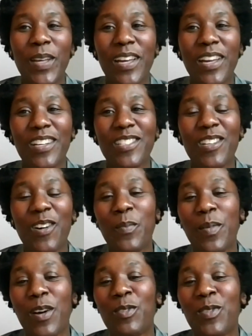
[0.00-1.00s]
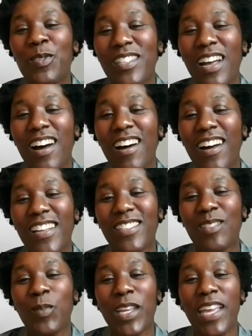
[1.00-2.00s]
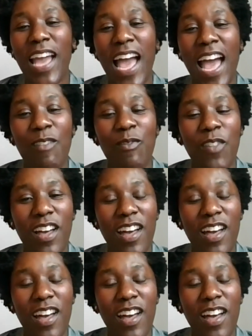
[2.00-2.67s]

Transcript: because on both sides we have